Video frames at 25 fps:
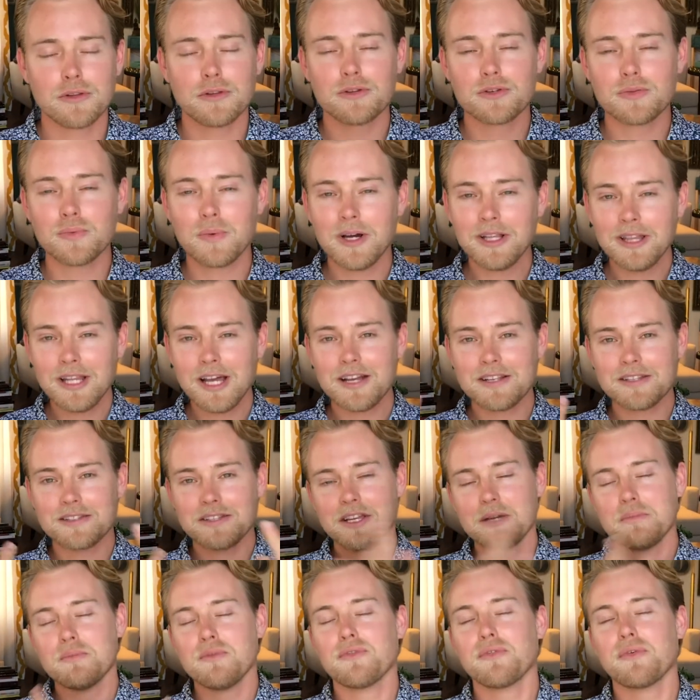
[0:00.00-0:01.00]
there's one last
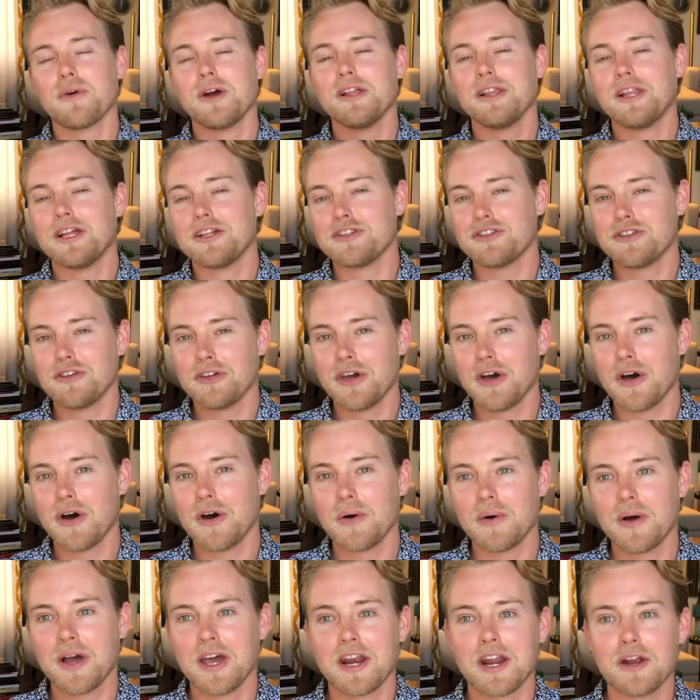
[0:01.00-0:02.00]
thing before I let you
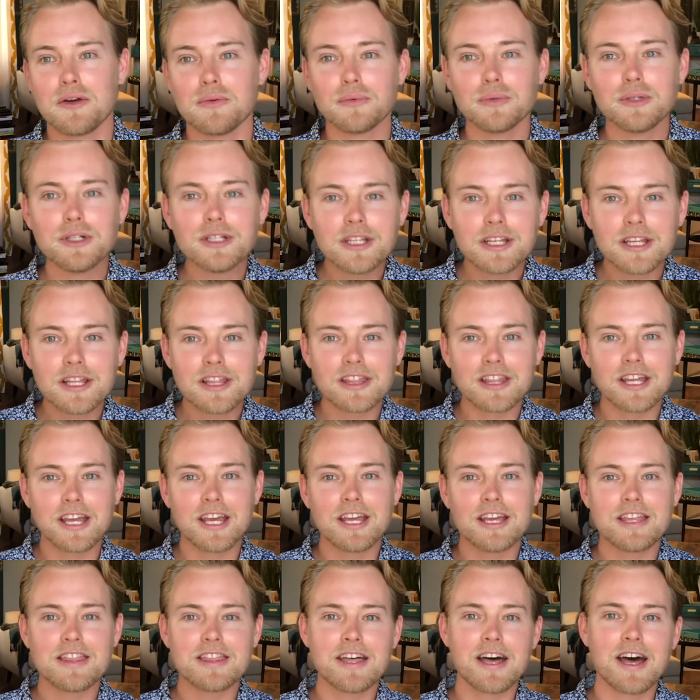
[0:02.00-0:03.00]
go, and I really
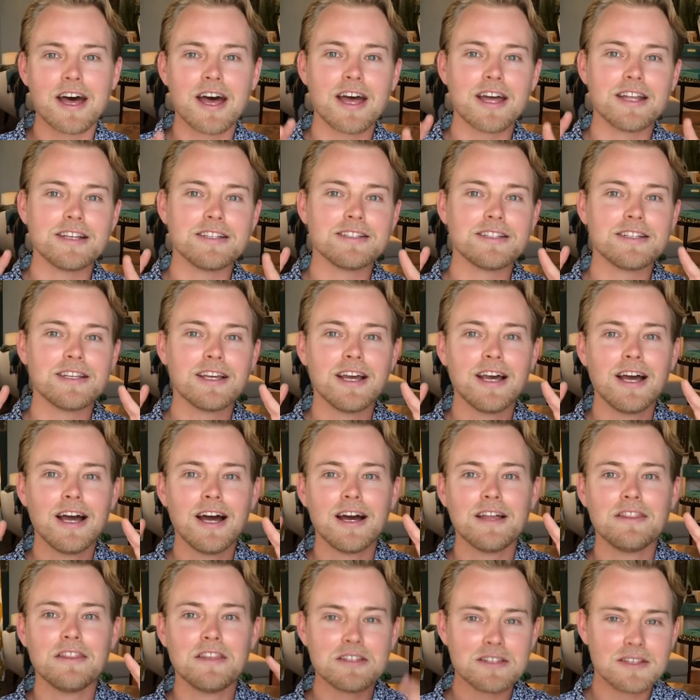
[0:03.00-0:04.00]
think that
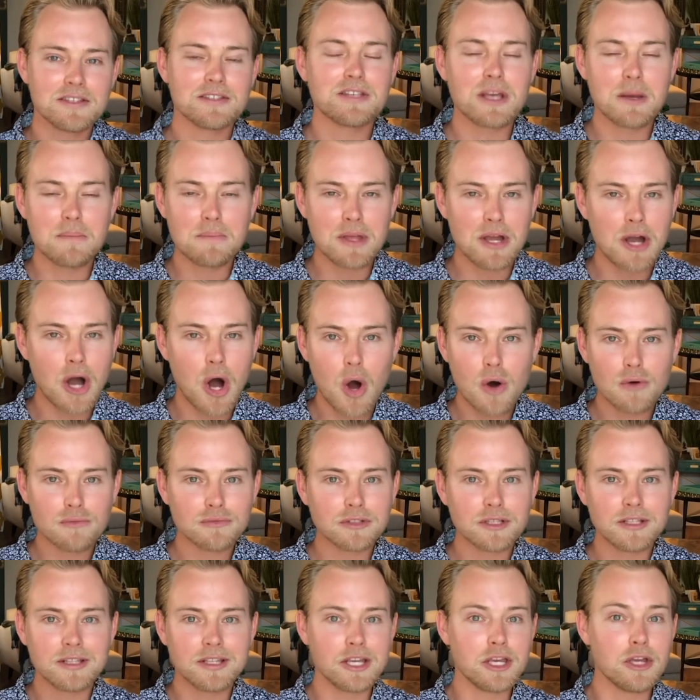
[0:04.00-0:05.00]
this is something
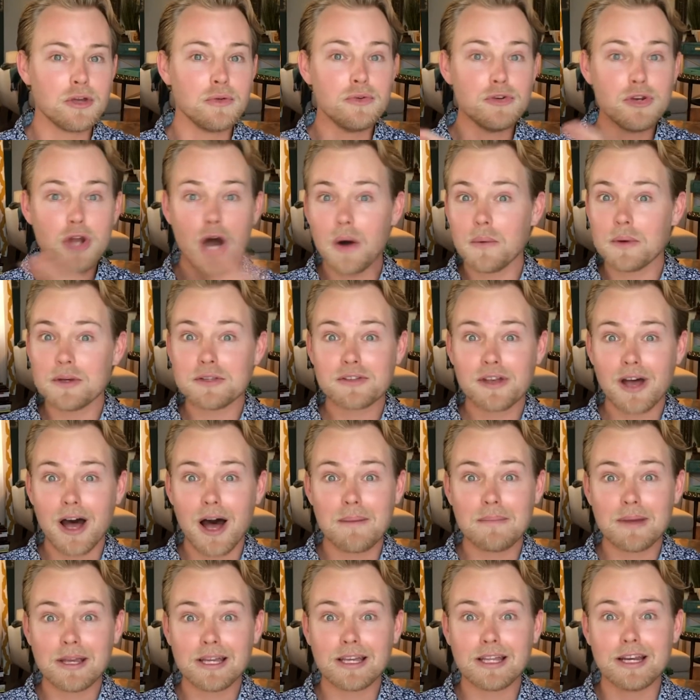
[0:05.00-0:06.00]
hopefully that you know is
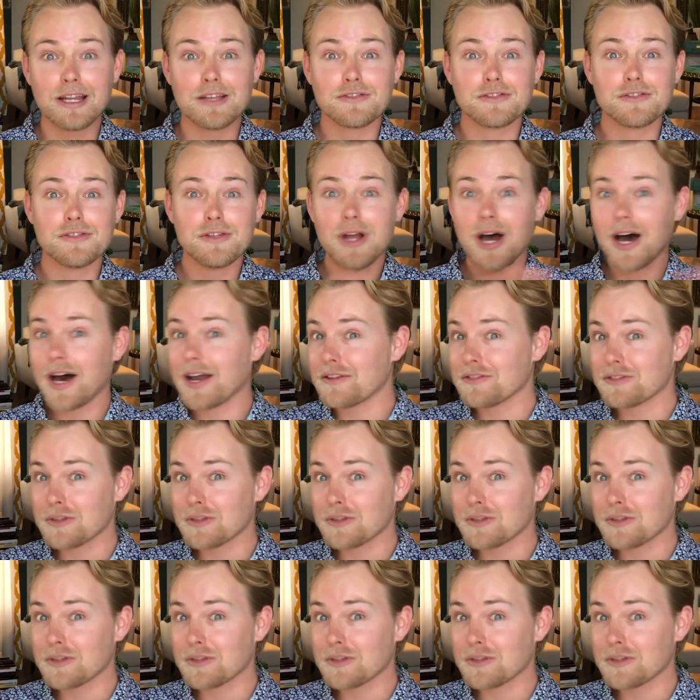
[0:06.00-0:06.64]
coming and is not a